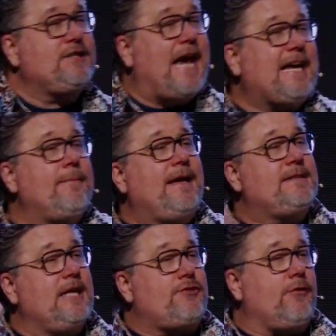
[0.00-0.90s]
Jacob
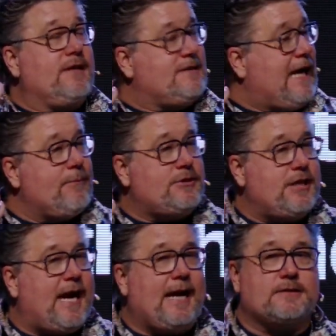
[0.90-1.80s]
is Israel. His name was
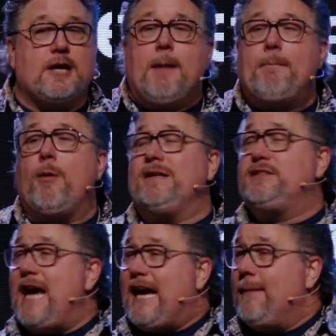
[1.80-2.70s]
changed. But
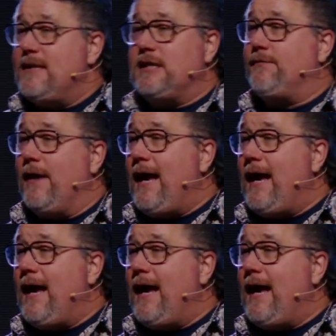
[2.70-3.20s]
when Jacob's in his